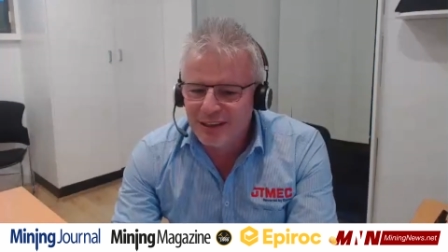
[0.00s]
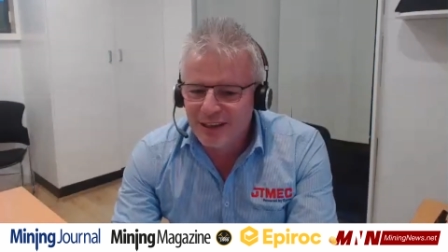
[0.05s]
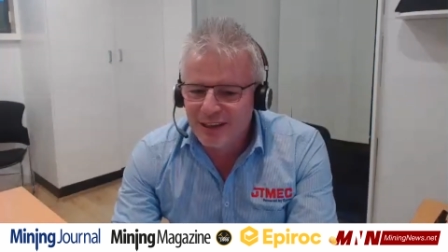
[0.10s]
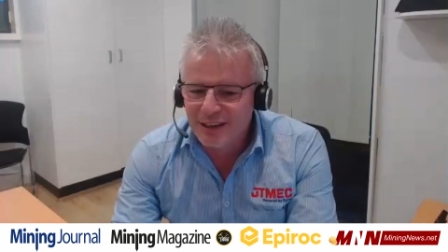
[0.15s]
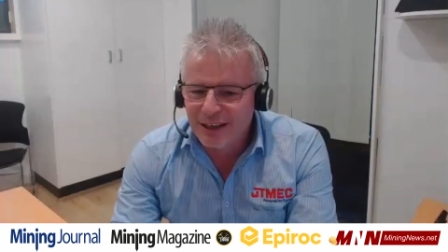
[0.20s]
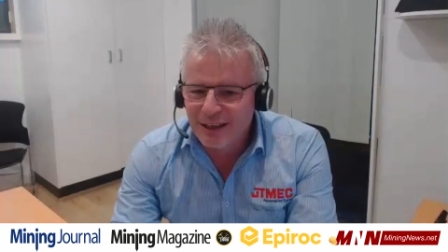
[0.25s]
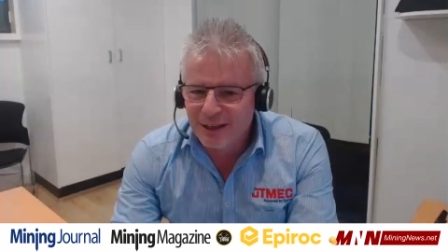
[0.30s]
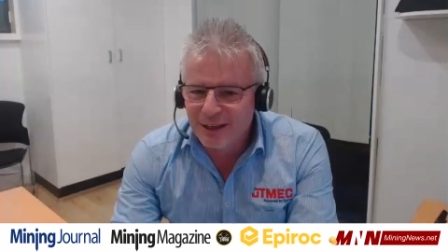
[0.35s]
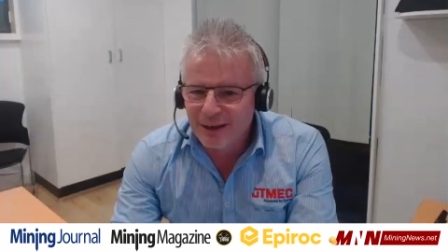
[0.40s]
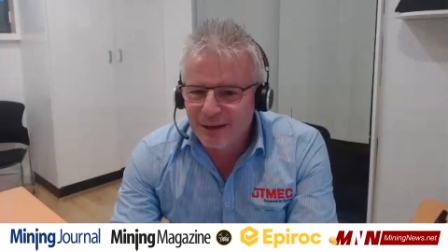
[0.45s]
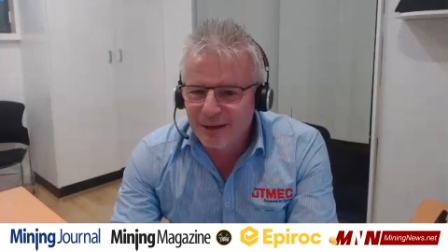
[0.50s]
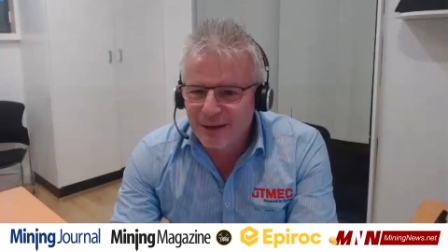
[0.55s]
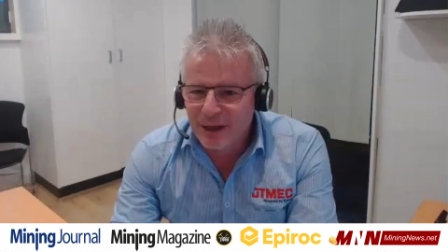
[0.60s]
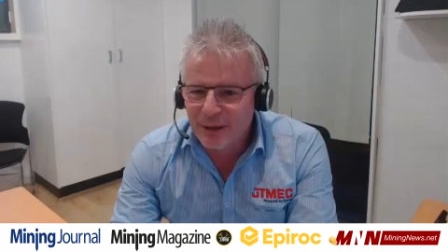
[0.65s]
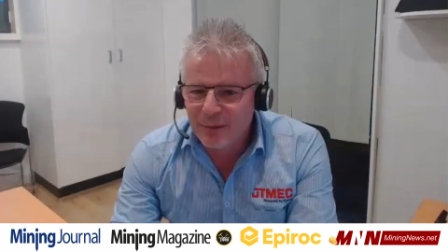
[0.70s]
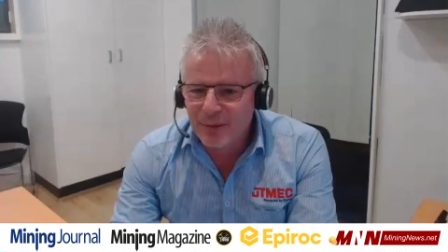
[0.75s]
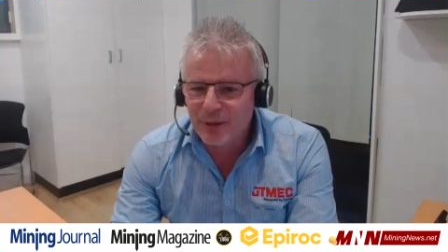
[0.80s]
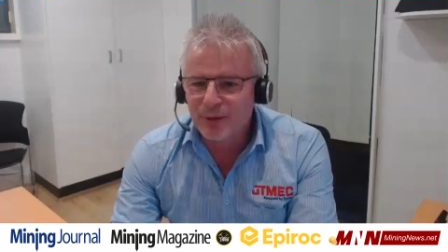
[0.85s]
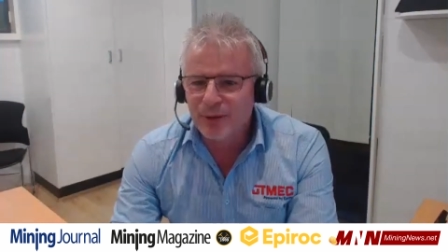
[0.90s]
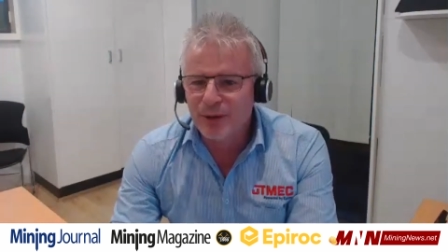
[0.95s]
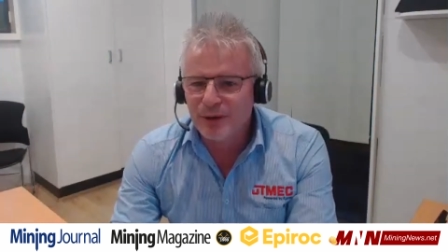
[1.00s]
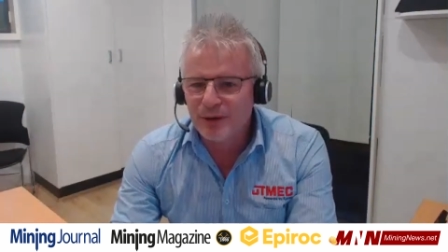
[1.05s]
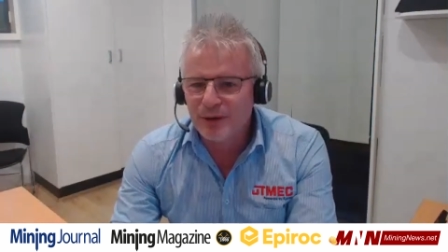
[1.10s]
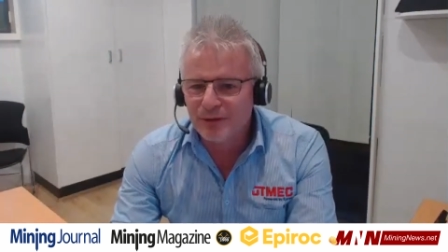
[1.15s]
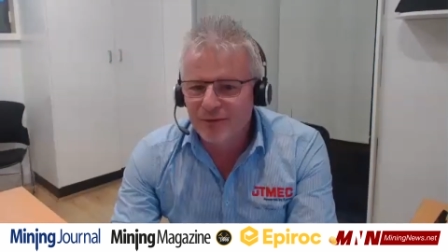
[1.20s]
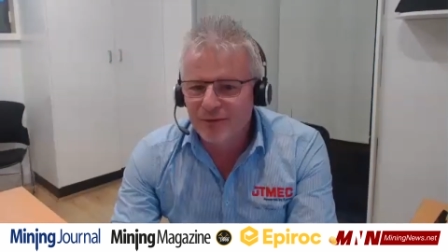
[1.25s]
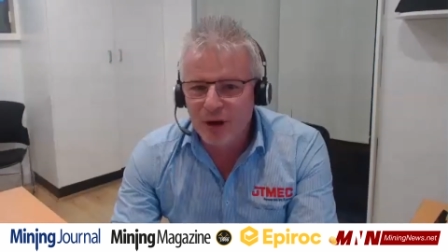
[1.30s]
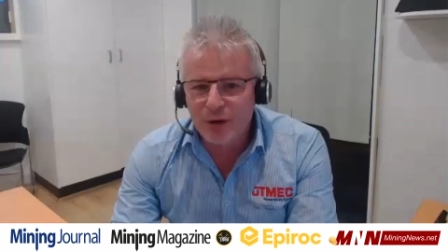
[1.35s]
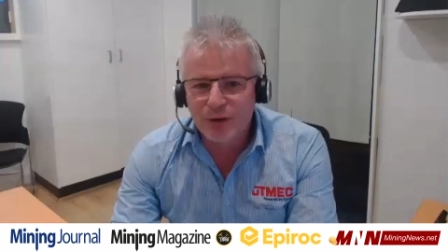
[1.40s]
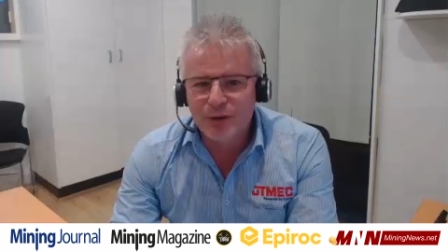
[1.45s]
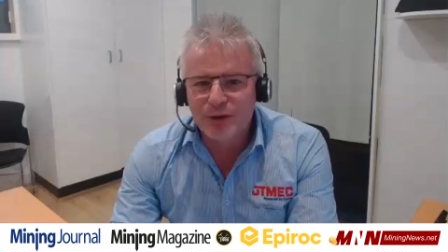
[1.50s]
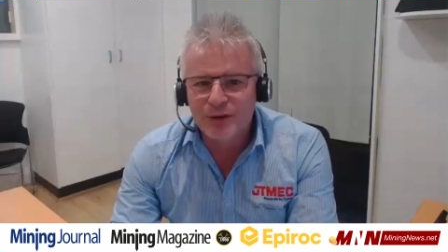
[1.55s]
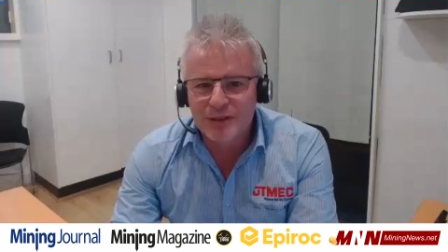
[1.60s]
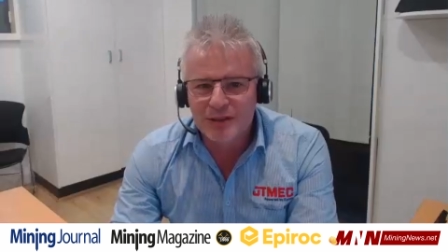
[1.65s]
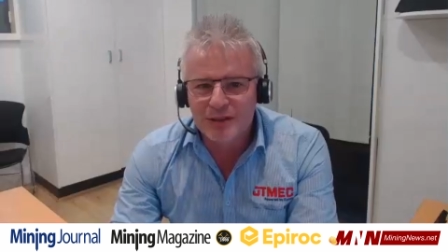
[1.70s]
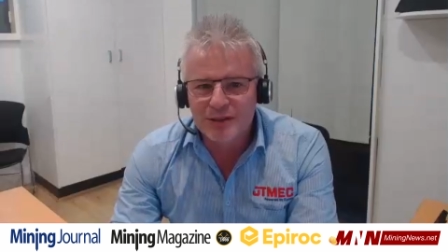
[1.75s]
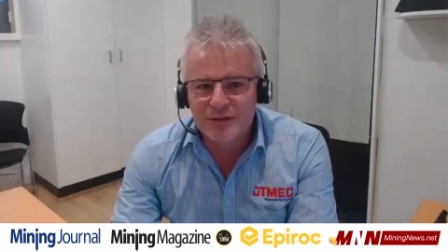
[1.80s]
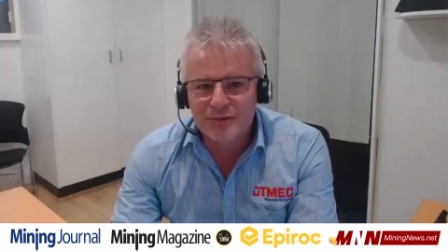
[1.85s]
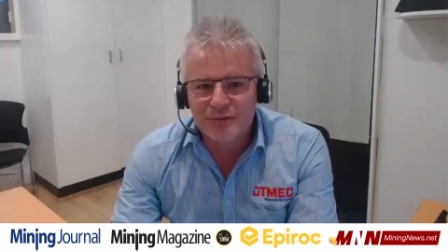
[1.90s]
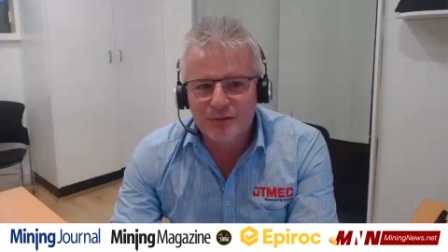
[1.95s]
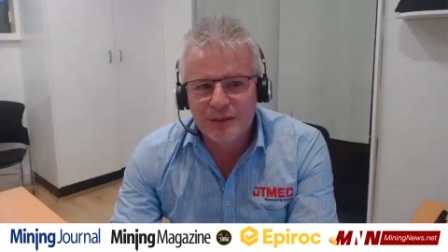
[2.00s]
uh, Epiroc focus